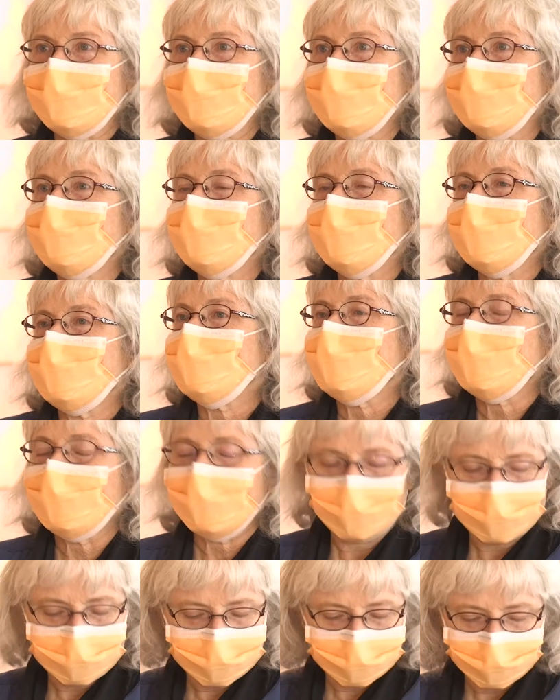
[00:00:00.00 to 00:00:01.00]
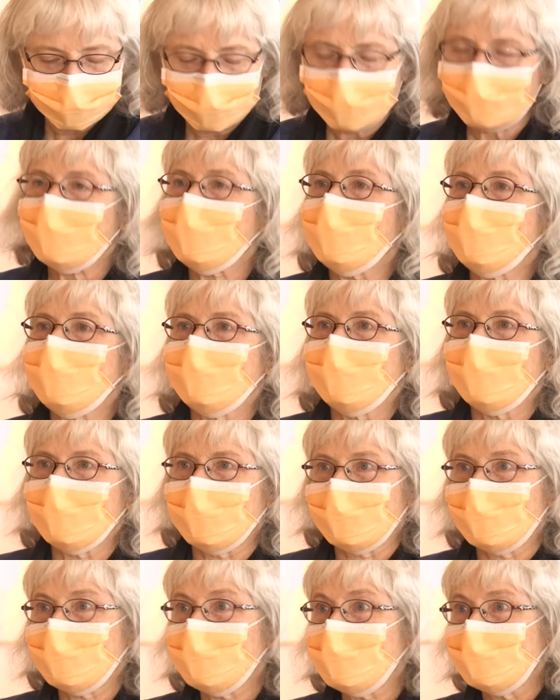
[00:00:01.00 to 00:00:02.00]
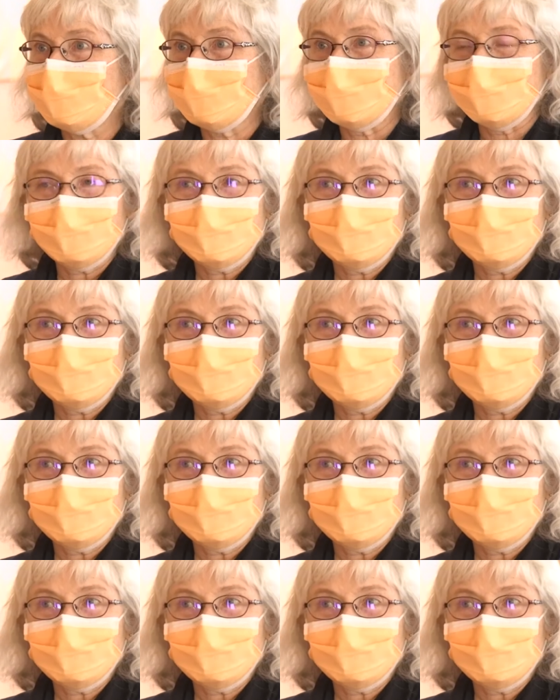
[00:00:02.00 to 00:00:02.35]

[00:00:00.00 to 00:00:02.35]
In my time here, I've gotten married,